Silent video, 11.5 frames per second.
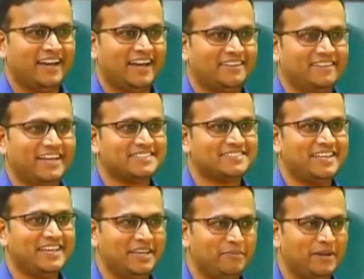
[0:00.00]
And next
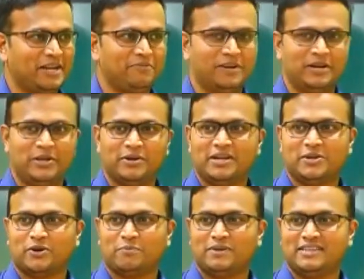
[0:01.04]
day he made a video. He
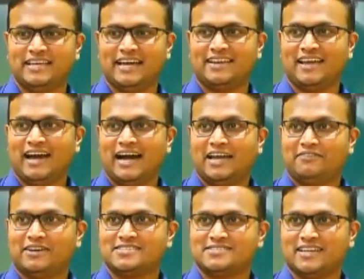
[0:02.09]
told me that I
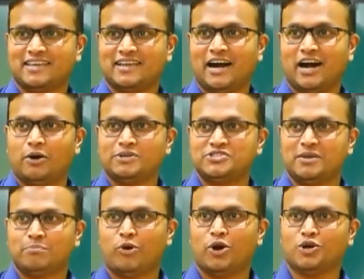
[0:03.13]
was checking how much
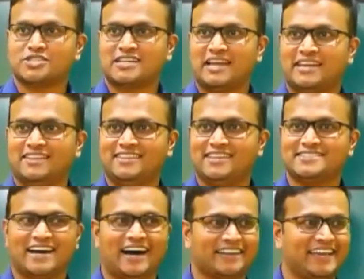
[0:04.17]
emotional
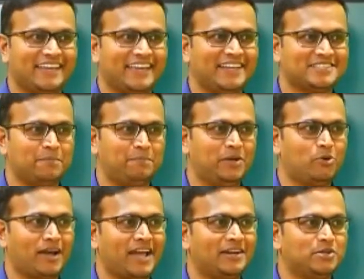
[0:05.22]
Indians are against the
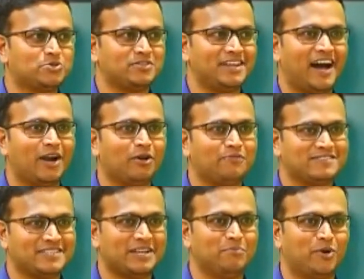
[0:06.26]
peacock. I understood that all of us
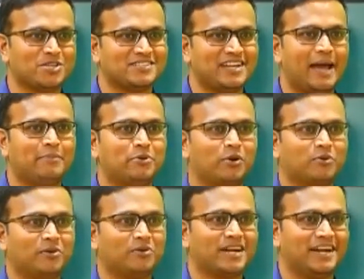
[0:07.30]
are emotional. I'm not
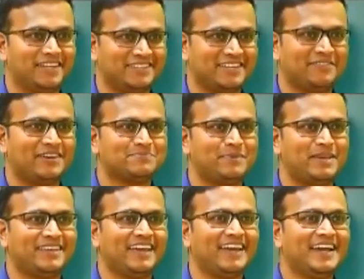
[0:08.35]
going to cut it. I was
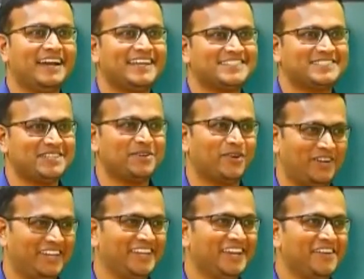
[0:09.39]
making a testing
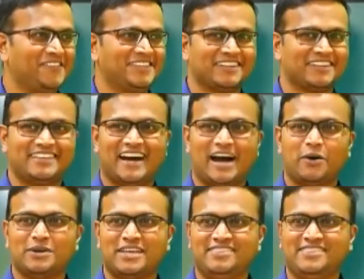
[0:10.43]
only whether
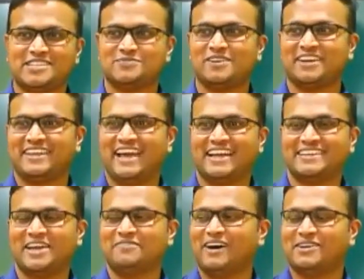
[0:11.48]
how Indians will
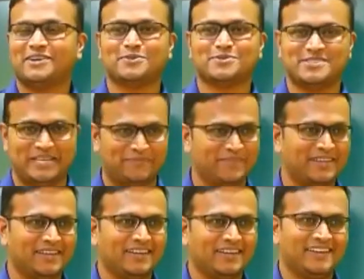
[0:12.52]
react. I wanted to see.
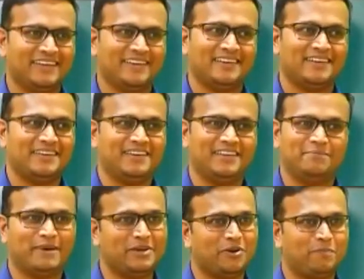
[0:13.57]

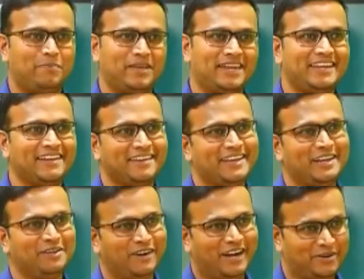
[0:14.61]
In my opinion, he
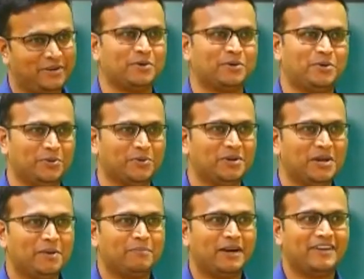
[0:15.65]
really wanted to do,
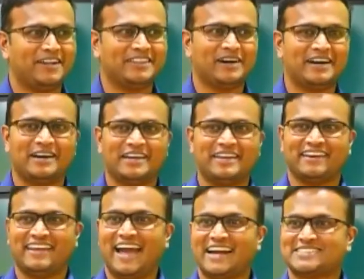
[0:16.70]
but when the
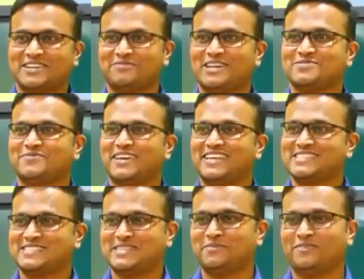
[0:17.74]
reaction was very
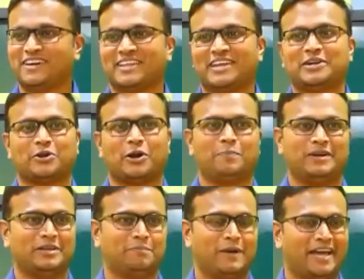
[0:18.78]
severe, he
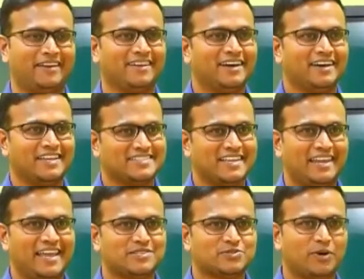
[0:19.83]
dropped the plan.
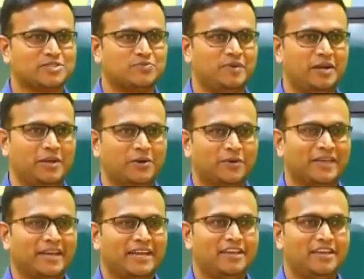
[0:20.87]
Recently, I saw his video.